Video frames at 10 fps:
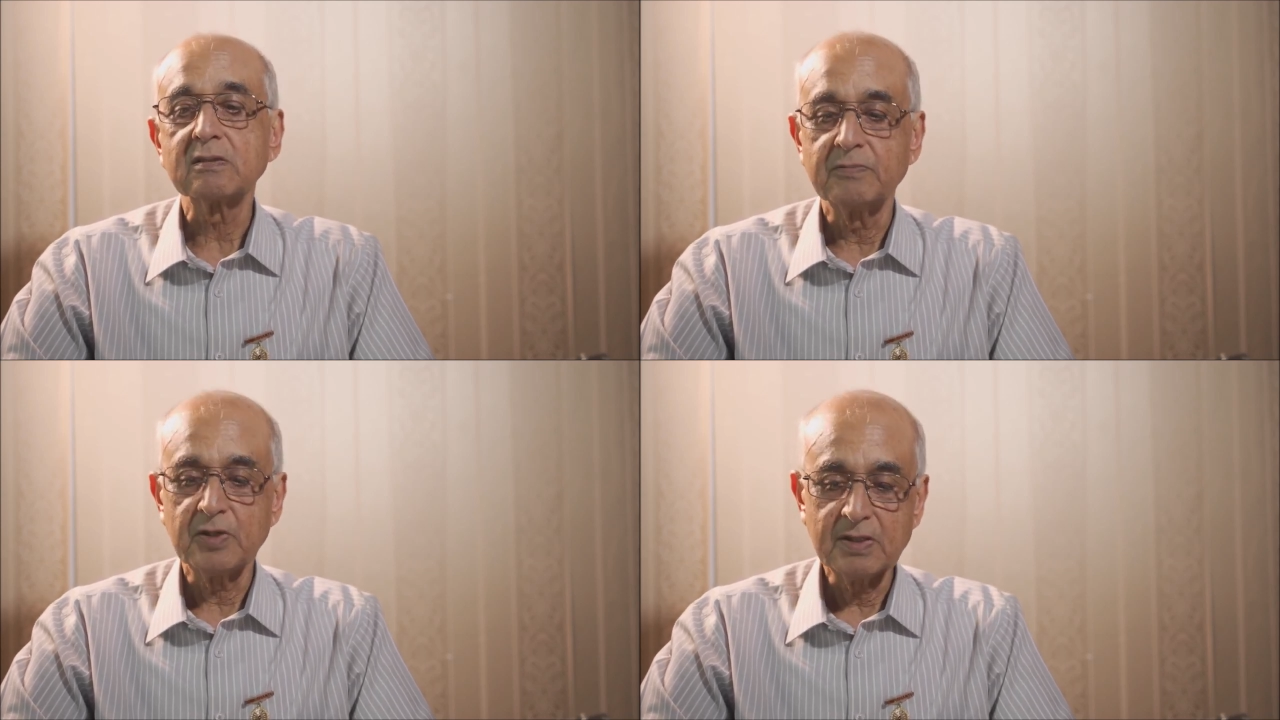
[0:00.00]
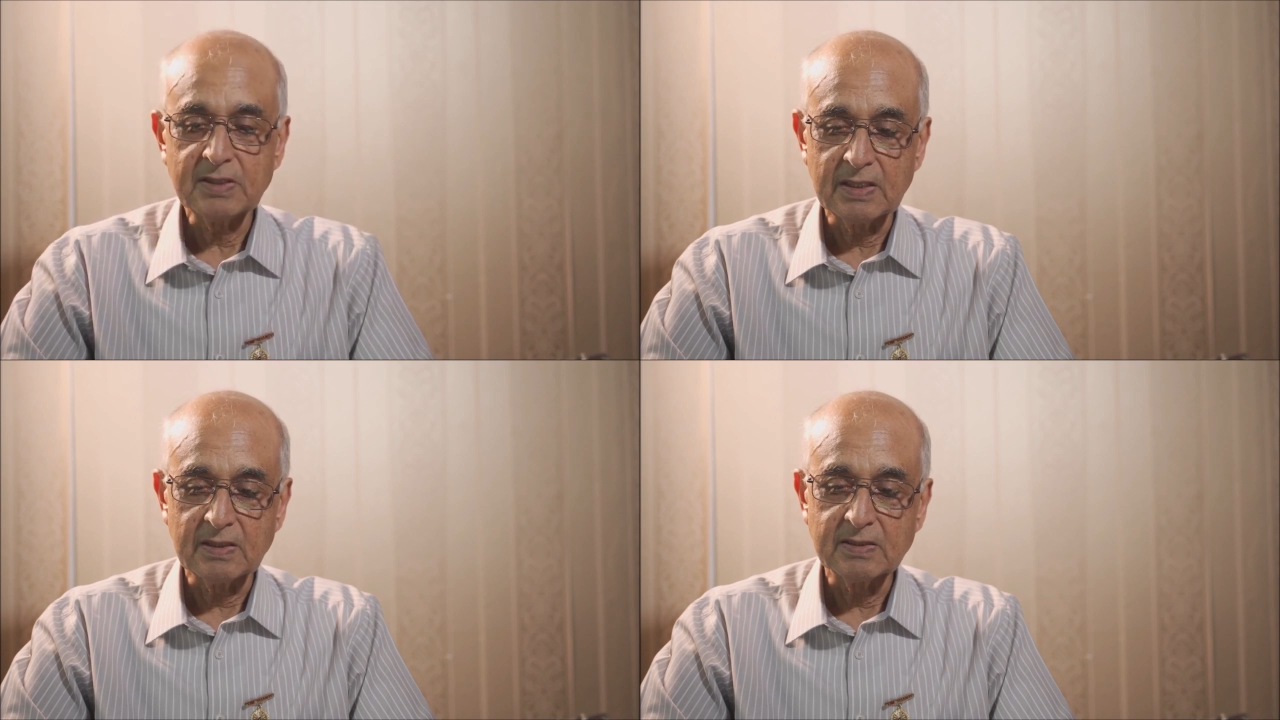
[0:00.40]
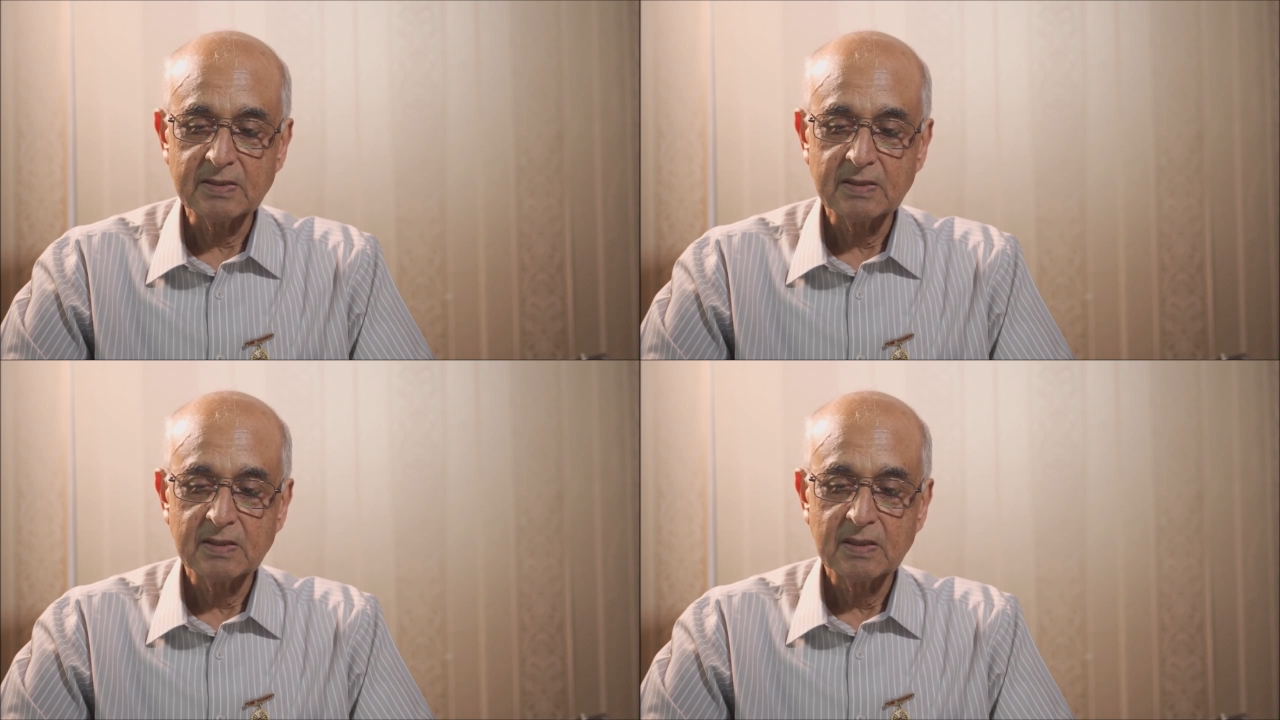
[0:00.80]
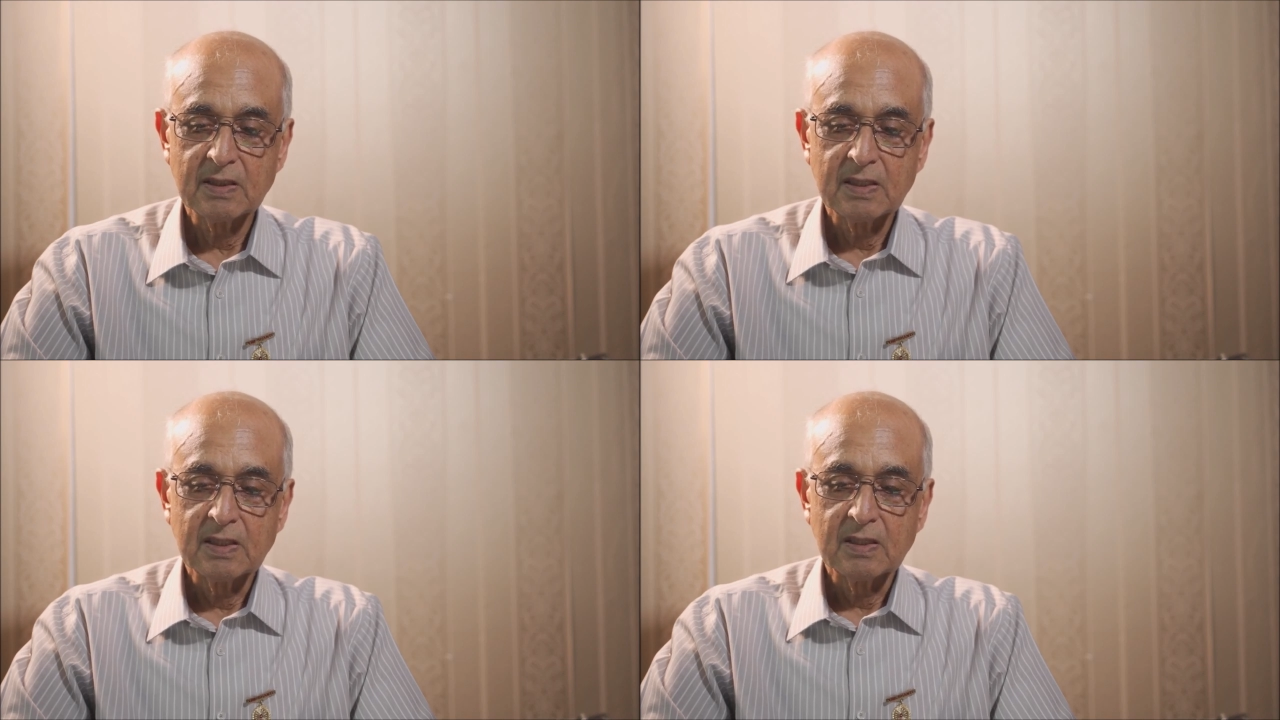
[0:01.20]
communities
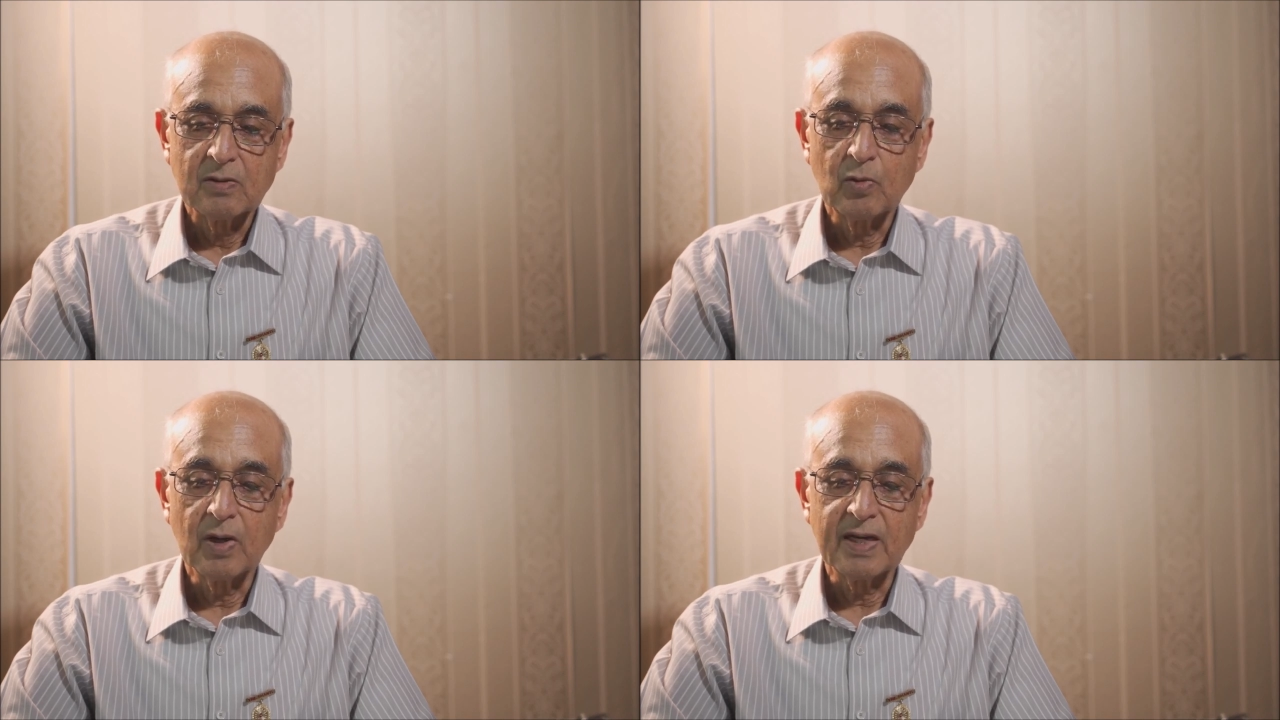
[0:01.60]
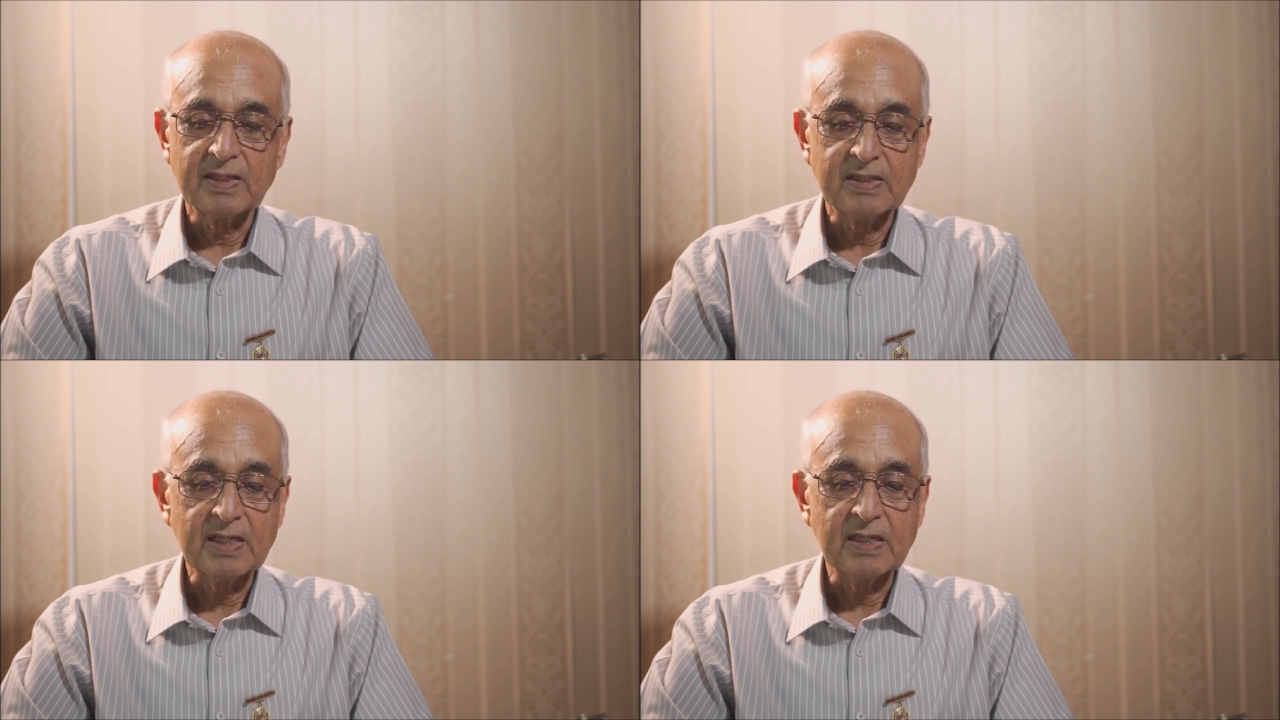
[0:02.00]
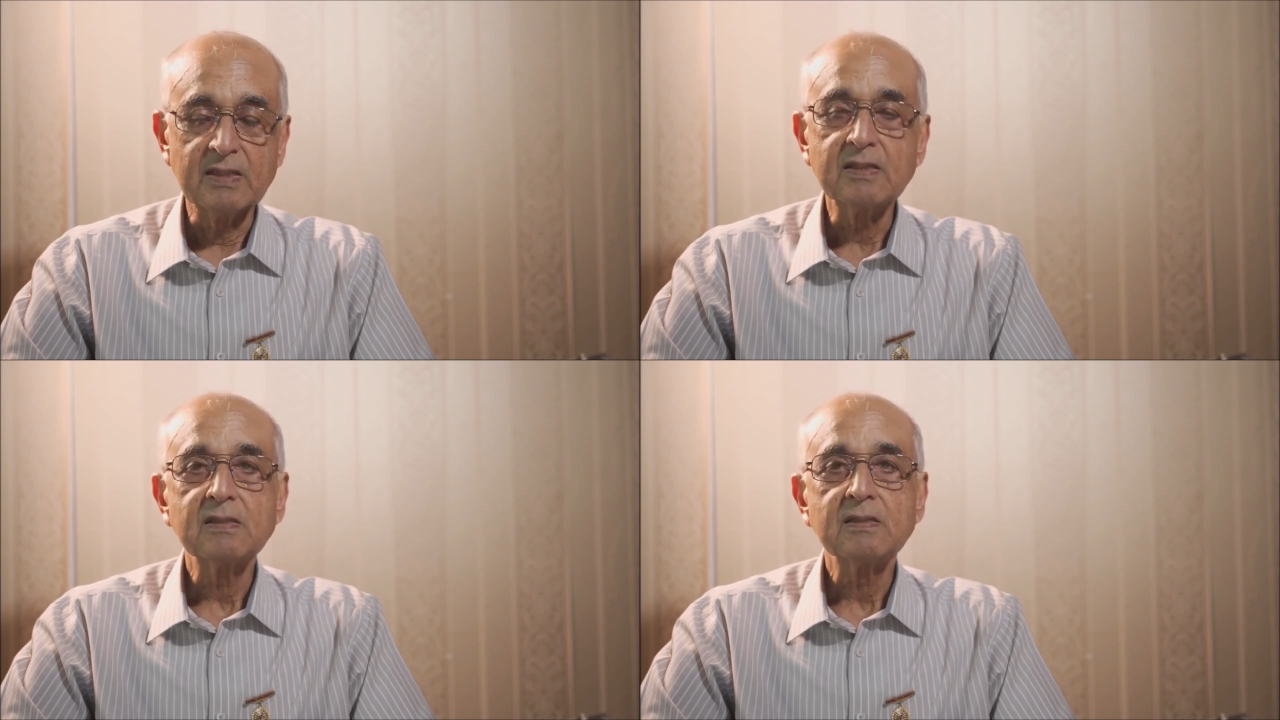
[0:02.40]
who are in need